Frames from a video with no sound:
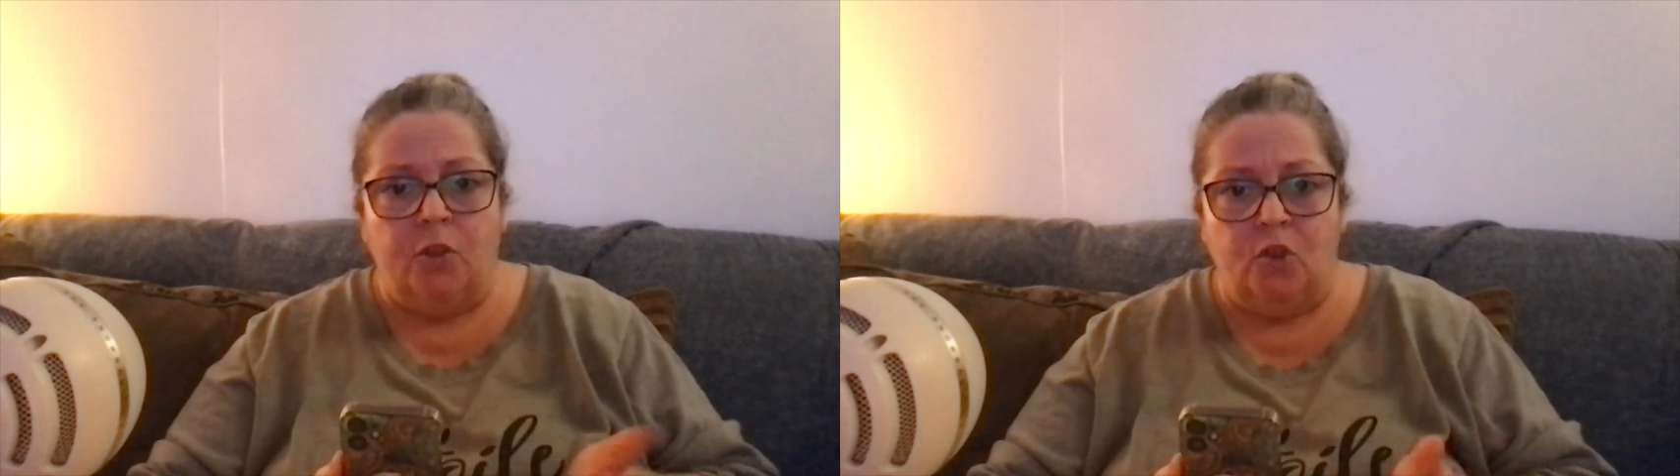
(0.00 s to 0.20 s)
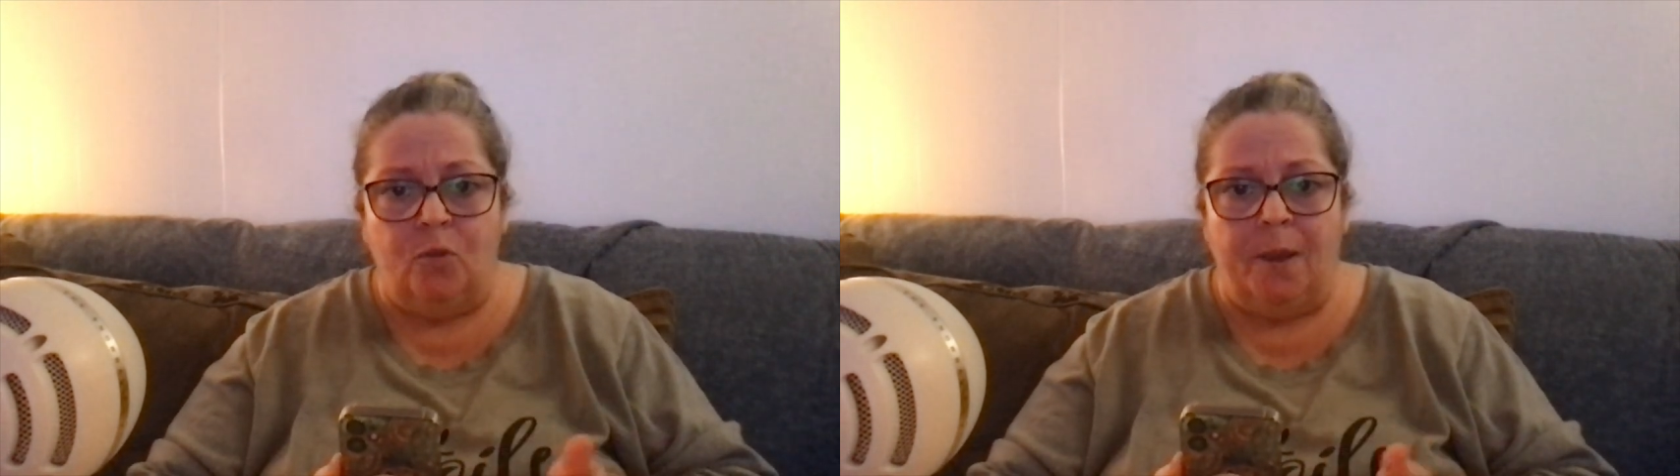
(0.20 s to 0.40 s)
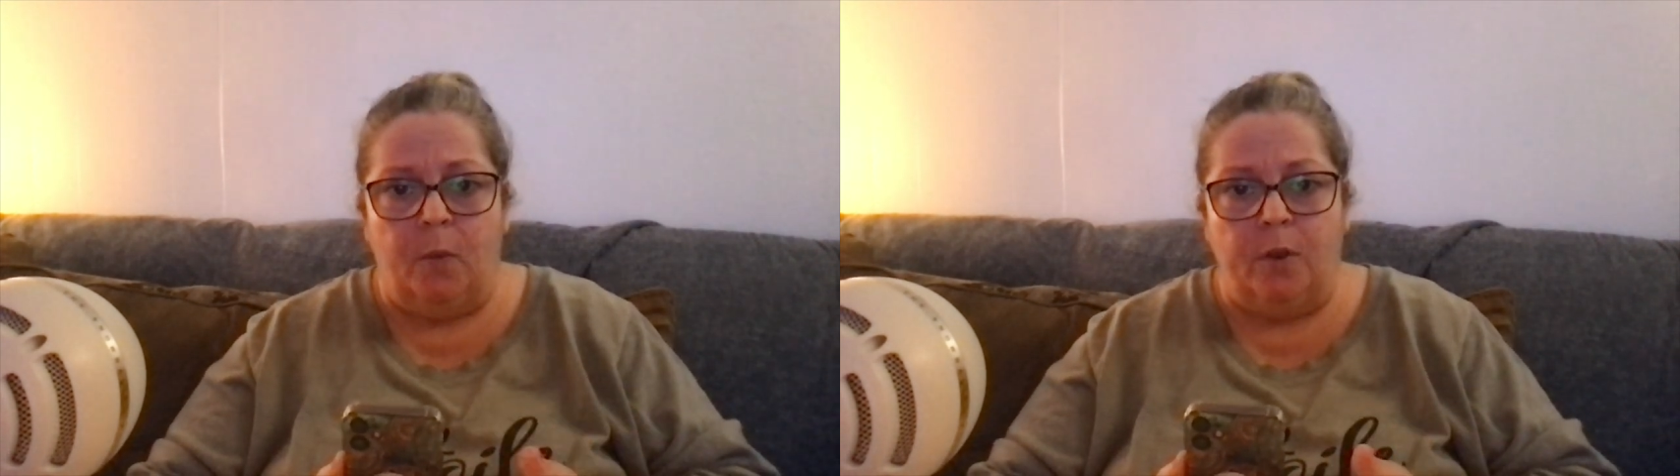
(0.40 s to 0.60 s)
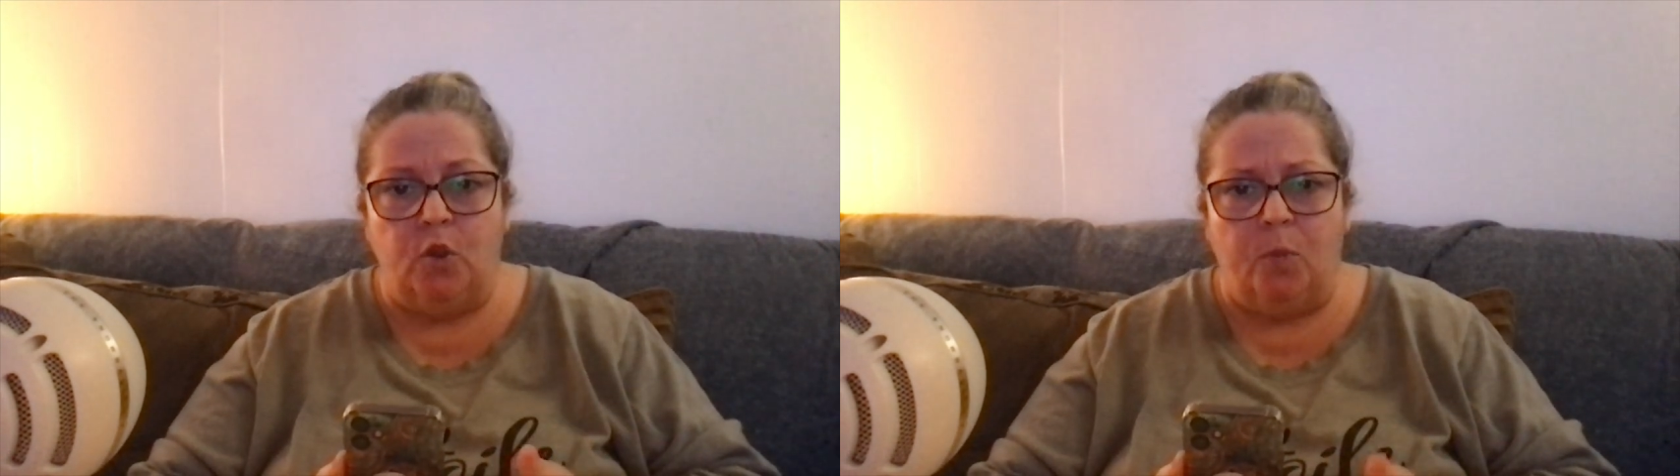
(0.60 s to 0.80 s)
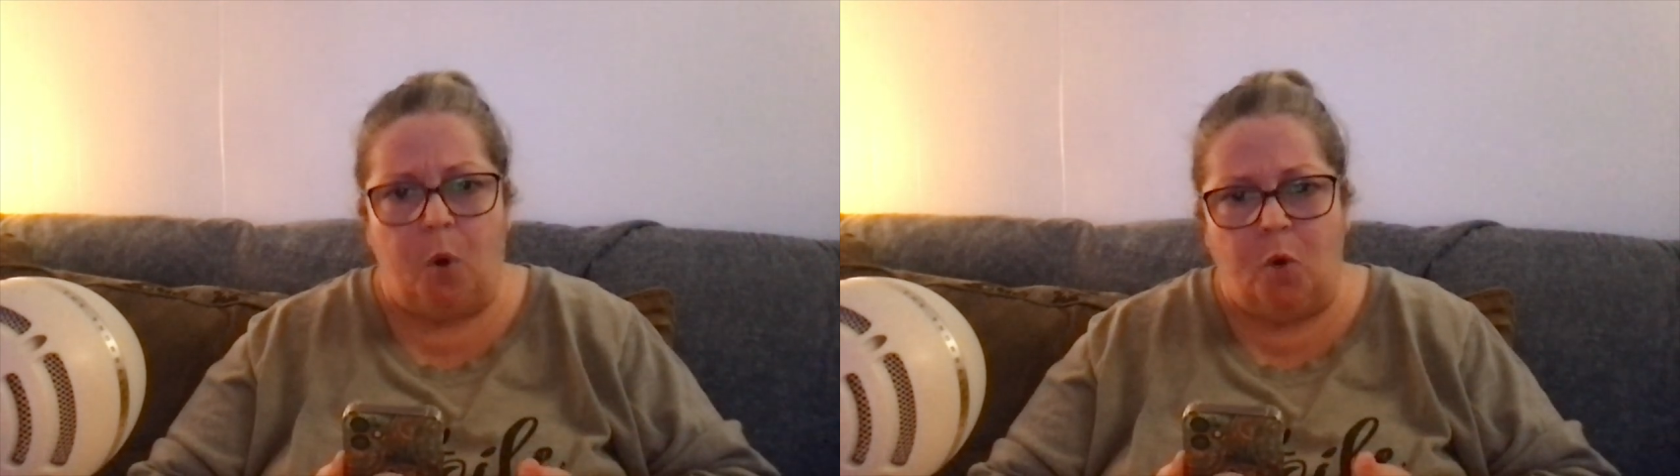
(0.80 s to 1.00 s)
sure about what
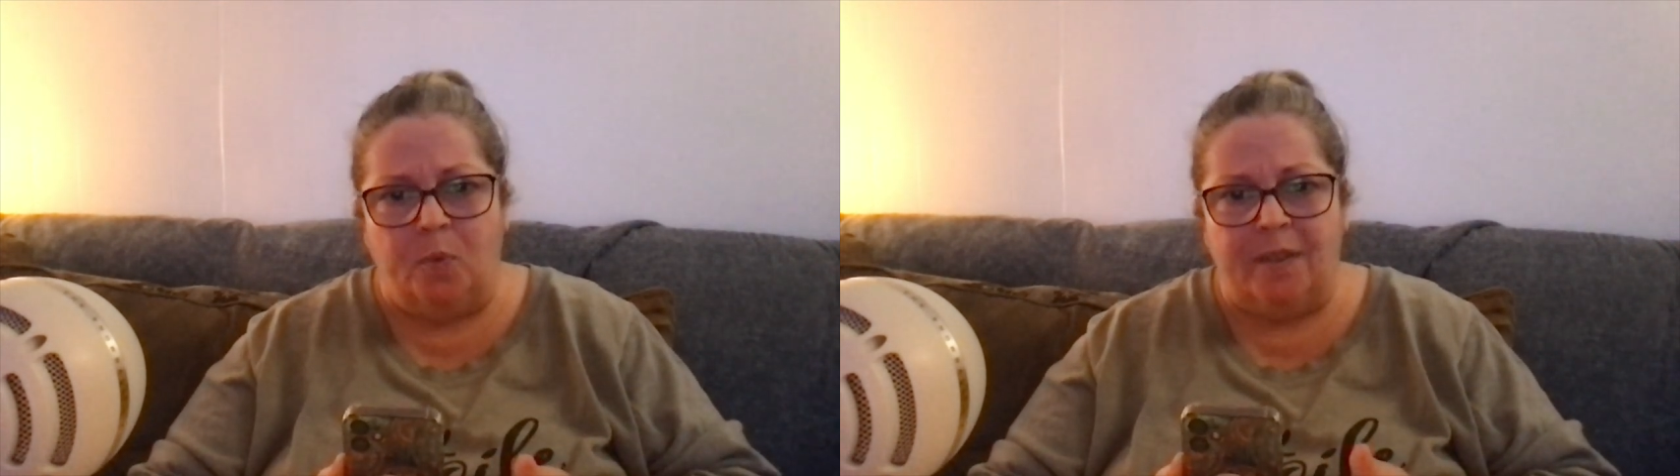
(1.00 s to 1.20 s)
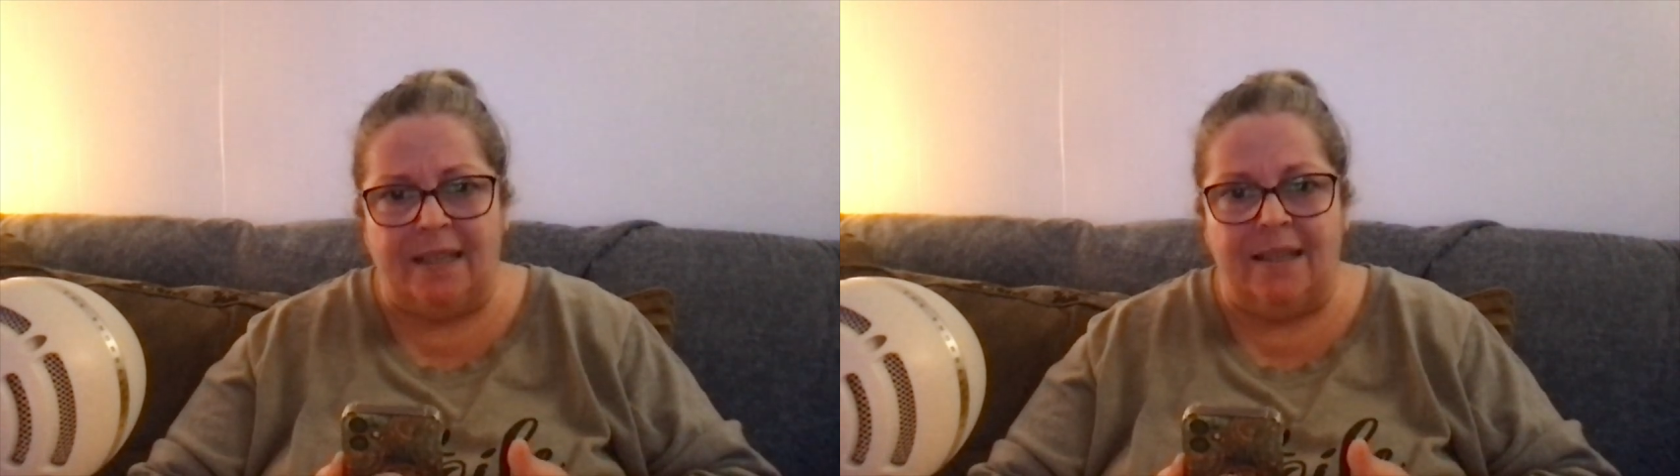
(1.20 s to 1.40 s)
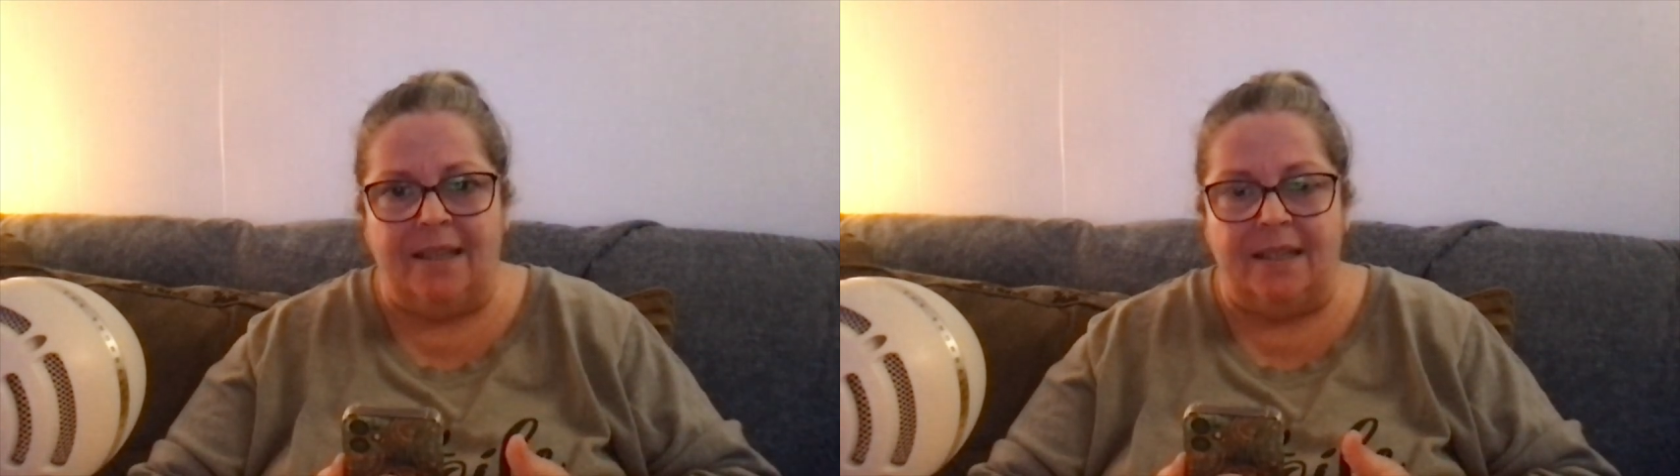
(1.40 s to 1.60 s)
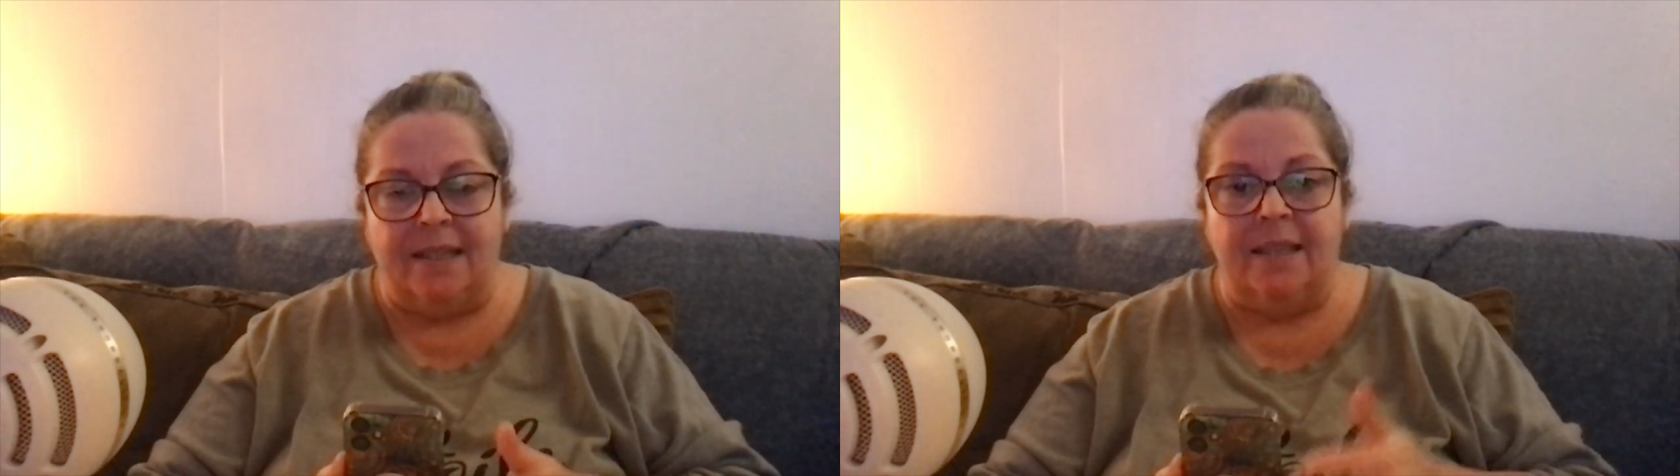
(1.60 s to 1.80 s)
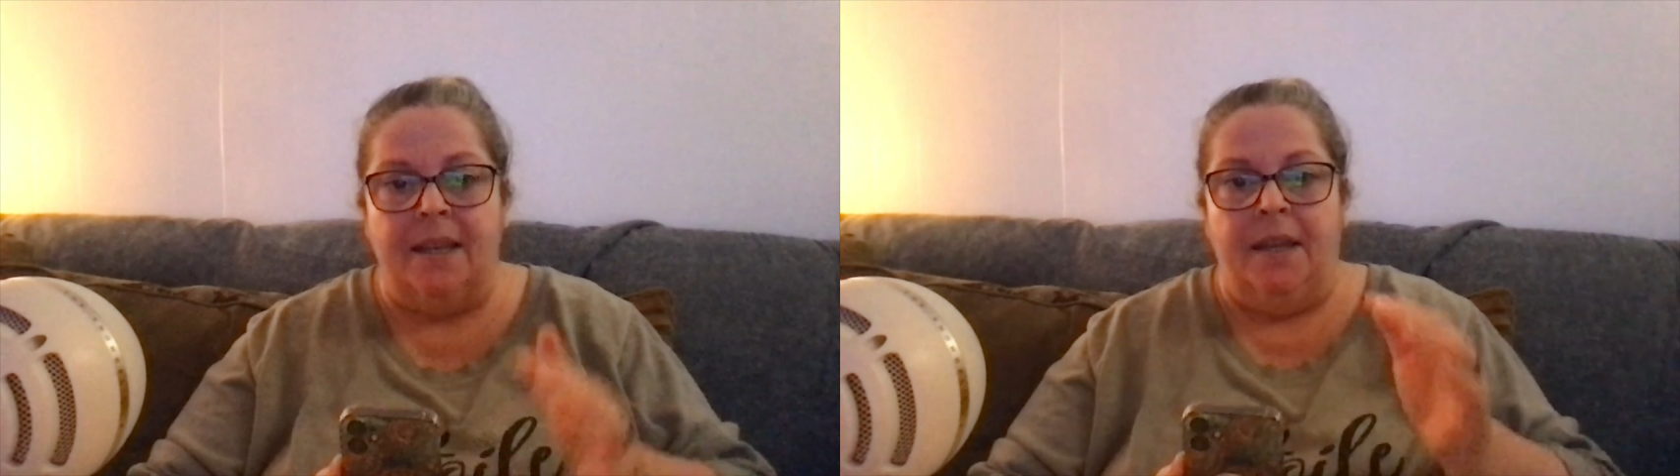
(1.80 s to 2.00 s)
your purpose is,